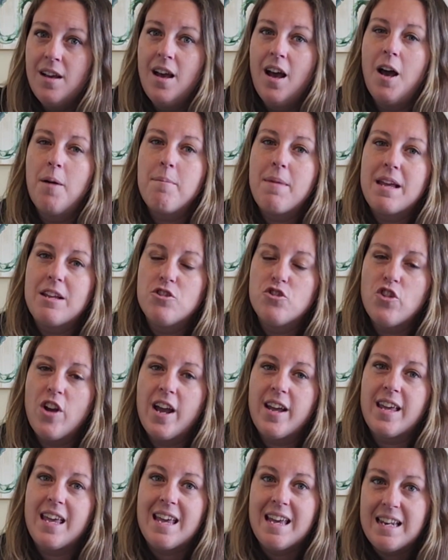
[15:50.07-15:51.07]
a main
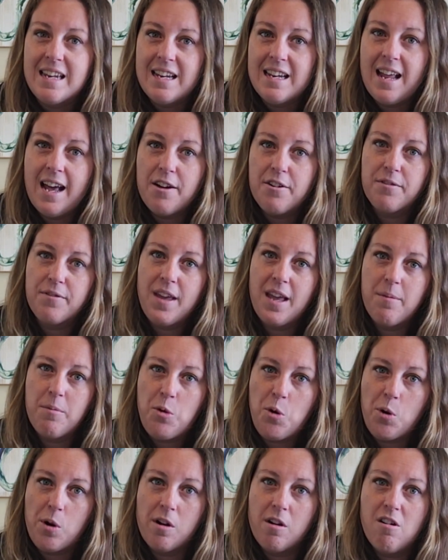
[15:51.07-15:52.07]
drag in and out of Cape
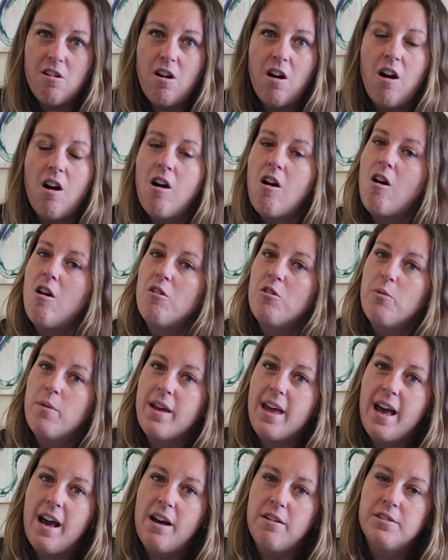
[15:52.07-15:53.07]
Coral all the
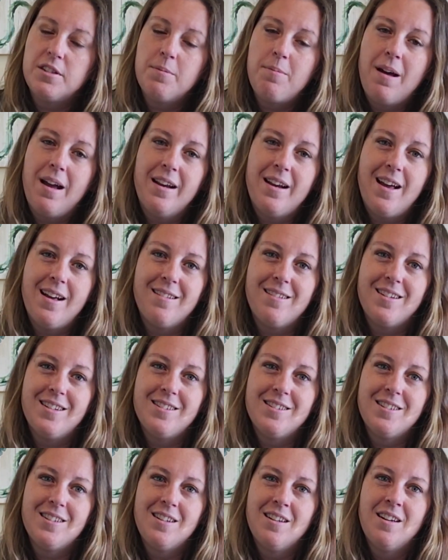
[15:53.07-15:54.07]
way out to Pine Island.